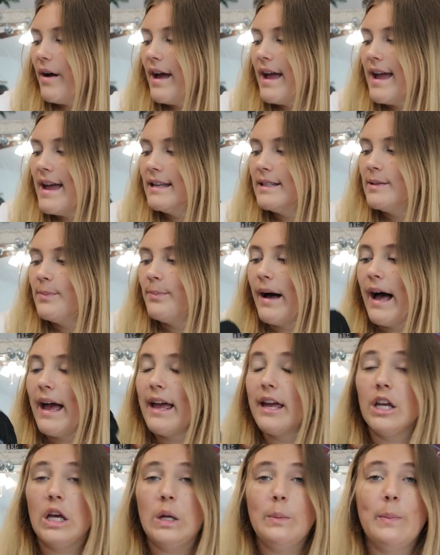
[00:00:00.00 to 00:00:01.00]
and
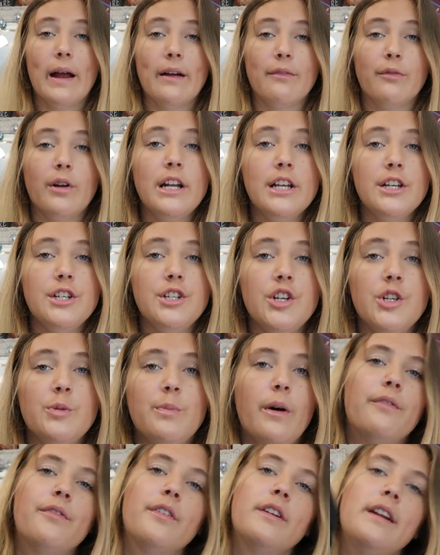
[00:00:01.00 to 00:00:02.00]
buy a good pair of running shoes.
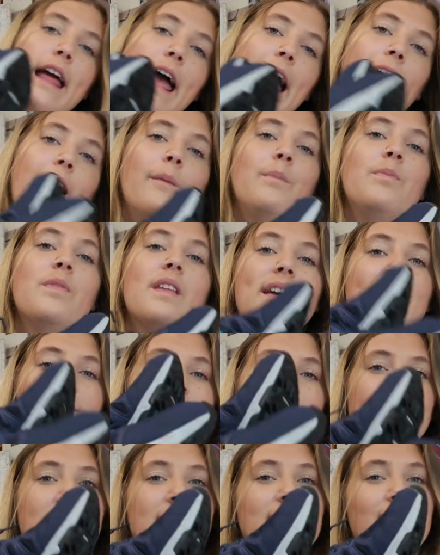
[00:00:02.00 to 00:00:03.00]
But for now,
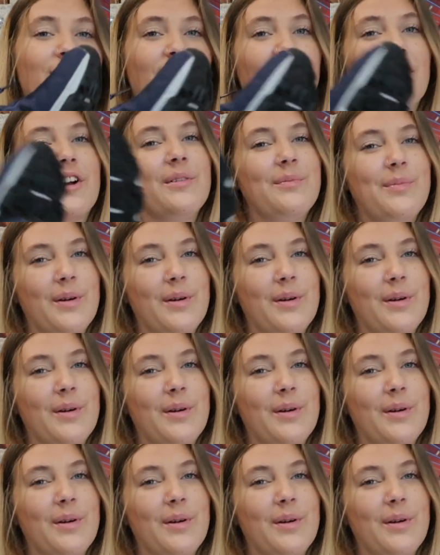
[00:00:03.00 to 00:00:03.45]
these work